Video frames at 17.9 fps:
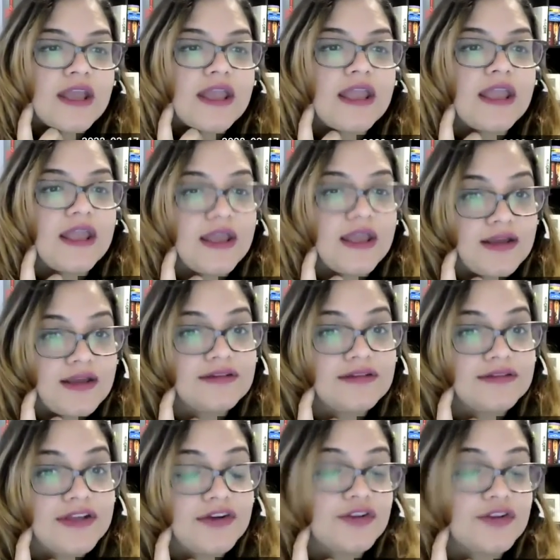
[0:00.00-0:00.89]

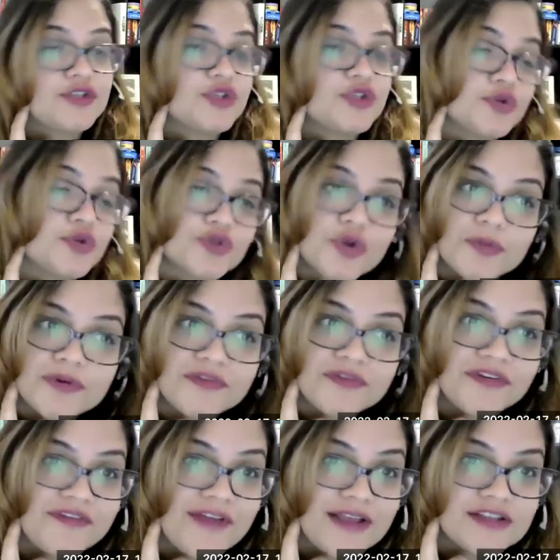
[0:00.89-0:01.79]
and there is no scope of
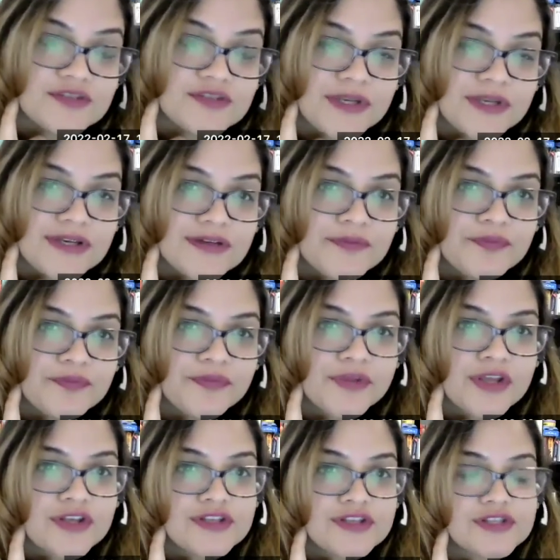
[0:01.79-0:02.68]
advancement.
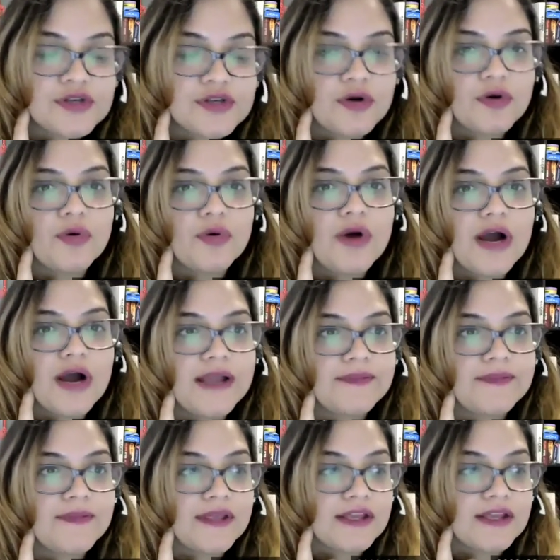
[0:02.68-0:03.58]
So
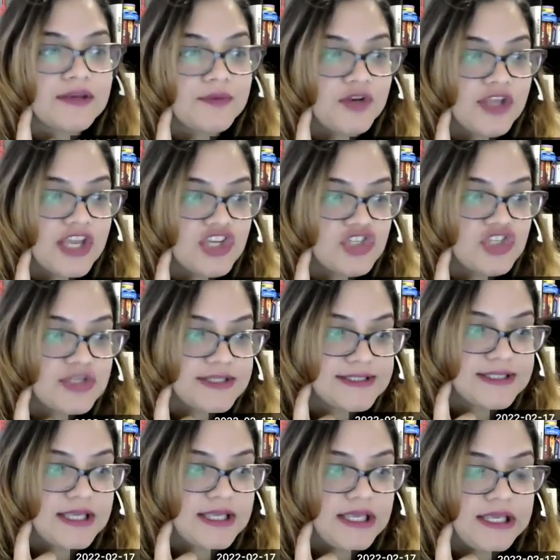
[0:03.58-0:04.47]
I think communication
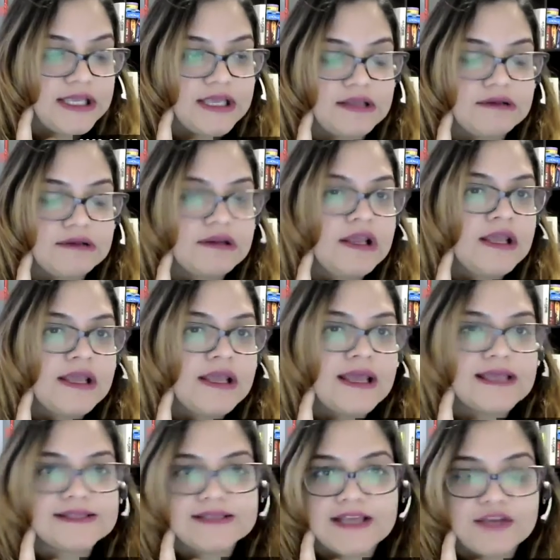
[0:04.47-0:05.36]
is key. And
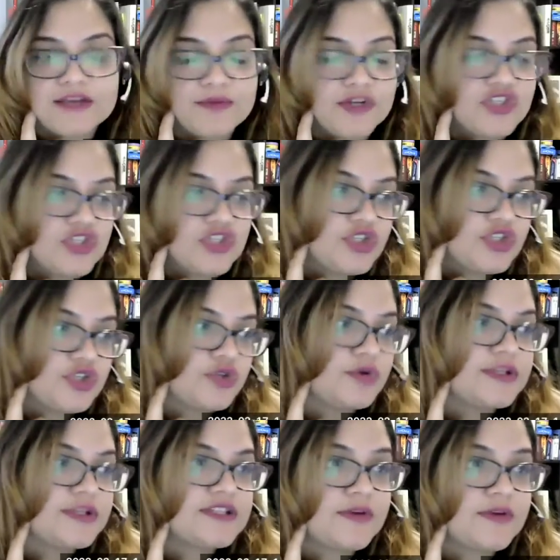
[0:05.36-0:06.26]
as Leanne mentioned
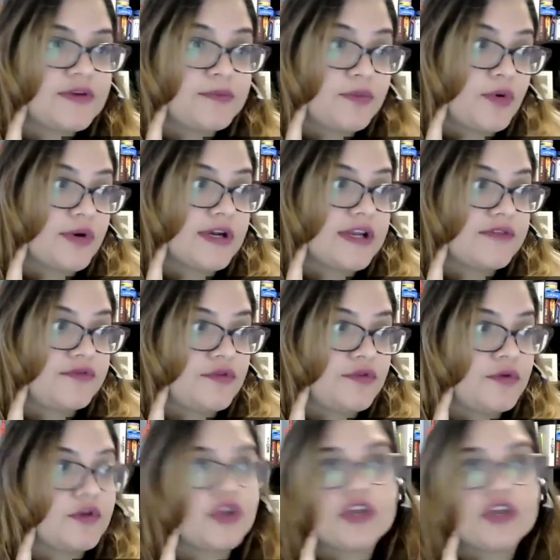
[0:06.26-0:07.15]
too, it's important if
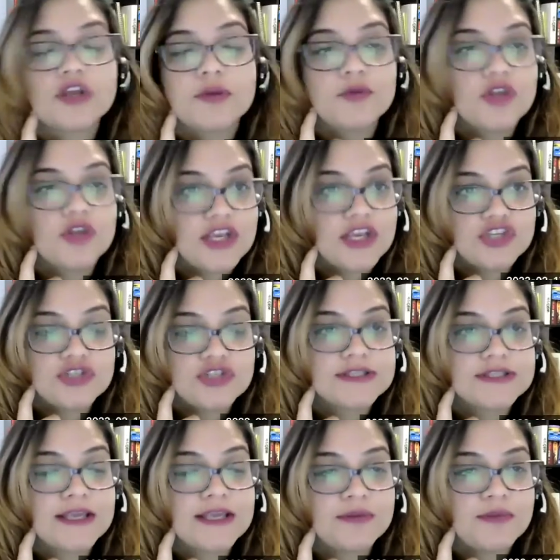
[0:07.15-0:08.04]
your
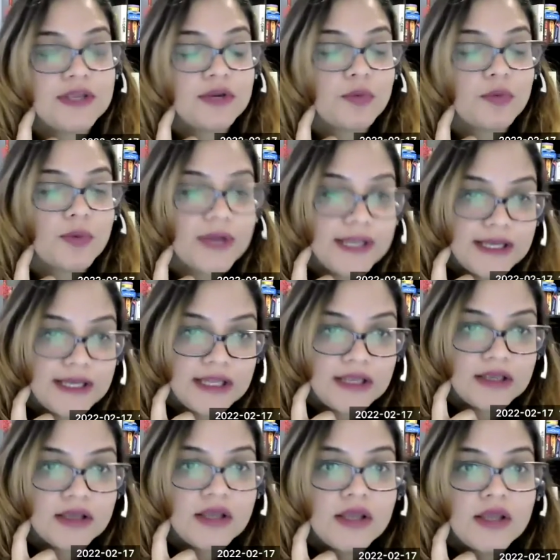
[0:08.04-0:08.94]
communications can be in
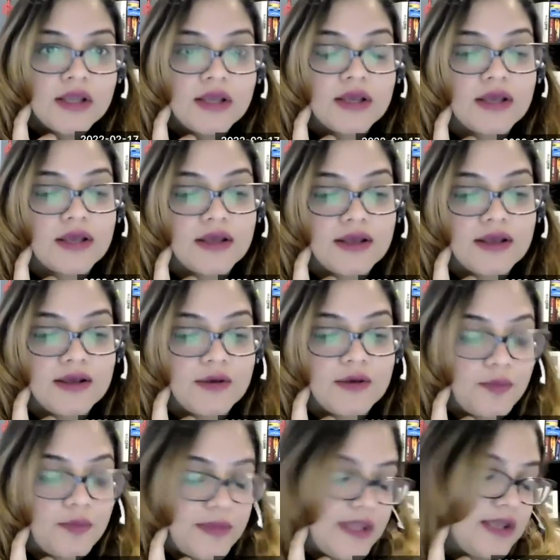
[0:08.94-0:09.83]
writing,
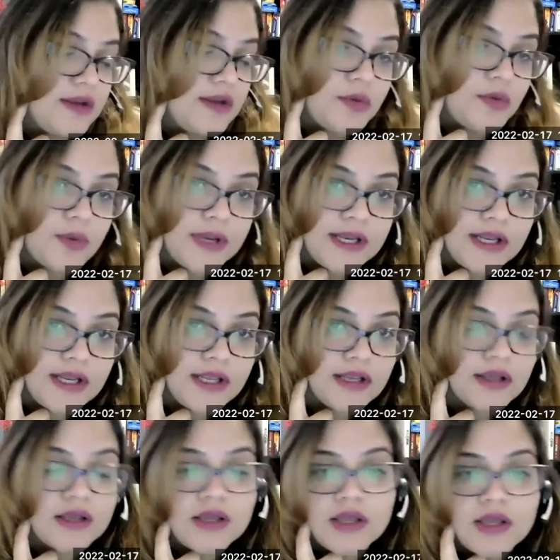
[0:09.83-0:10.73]
make it in
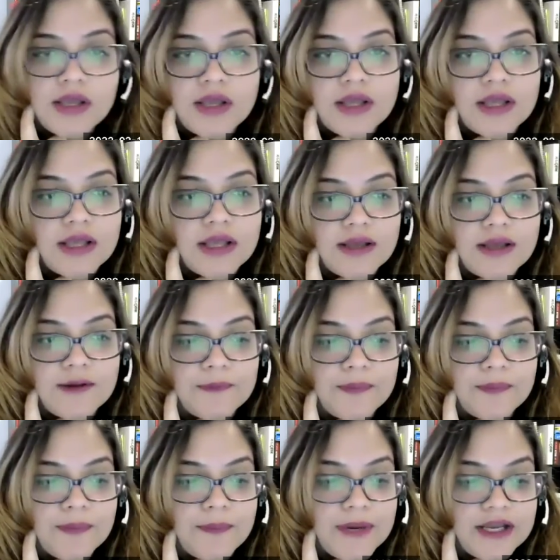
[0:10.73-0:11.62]
writing.
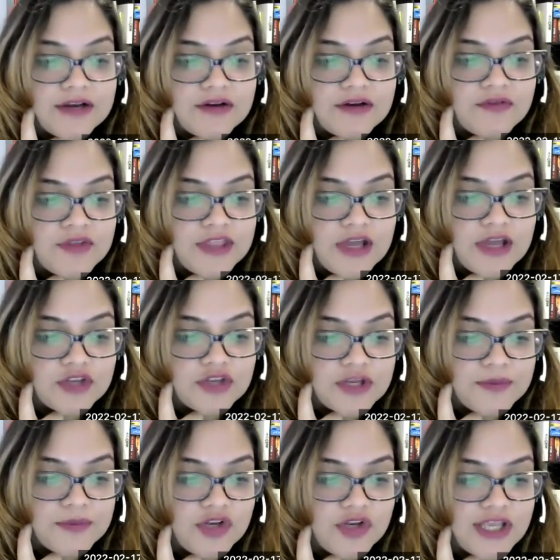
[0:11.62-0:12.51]
But without
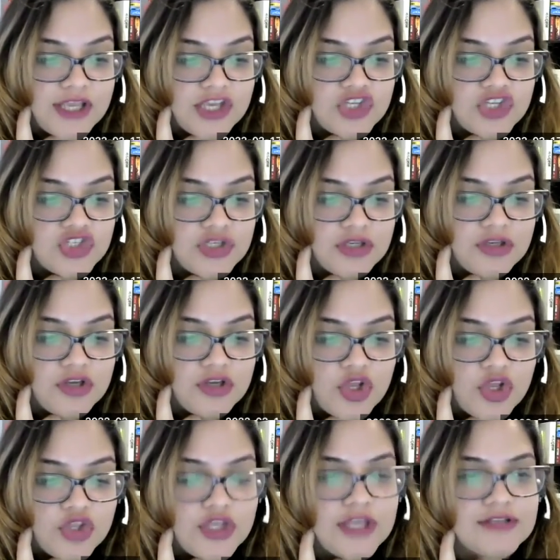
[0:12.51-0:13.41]
communication,
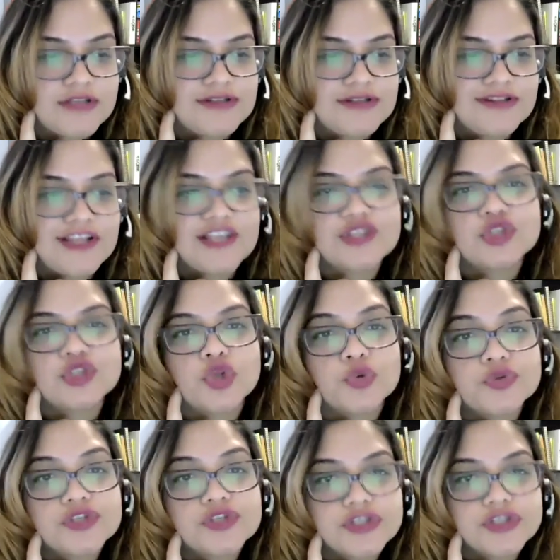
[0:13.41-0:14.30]
there's
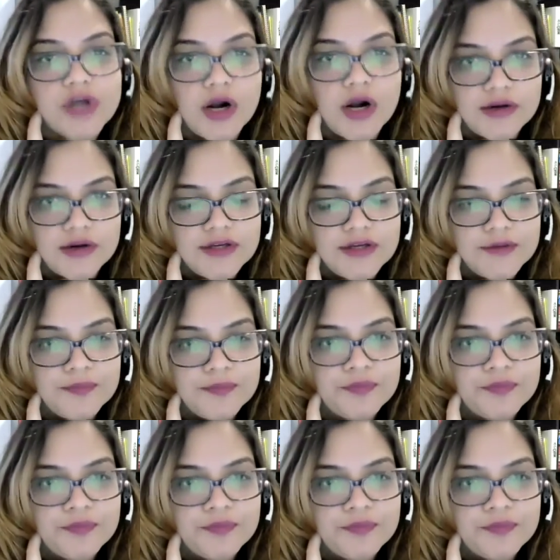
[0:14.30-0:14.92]
no start.